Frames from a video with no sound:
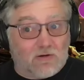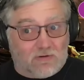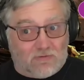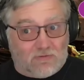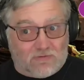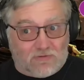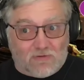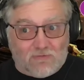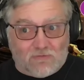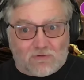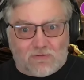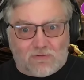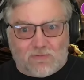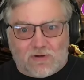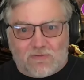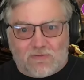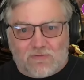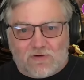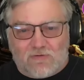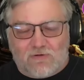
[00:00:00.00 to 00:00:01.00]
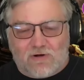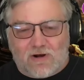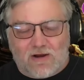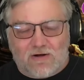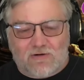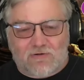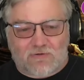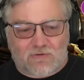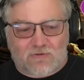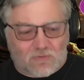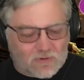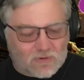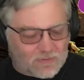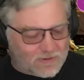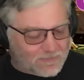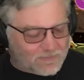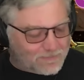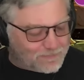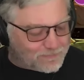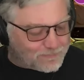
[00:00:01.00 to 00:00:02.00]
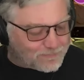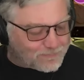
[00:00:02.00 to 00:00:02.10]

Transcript: Several of my favorite actors are women.